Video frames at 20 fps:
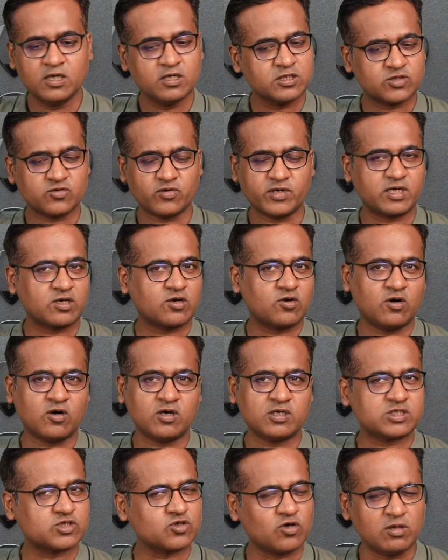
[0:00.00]
So it
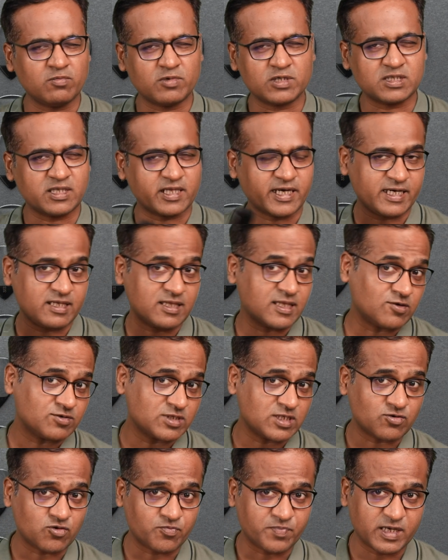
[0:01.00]
cost almost
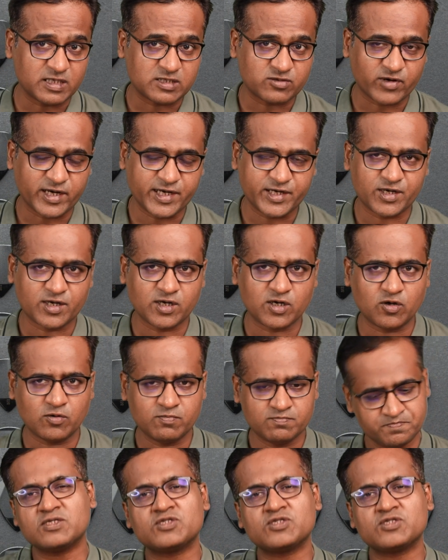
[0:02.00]
9,000 rupees right now.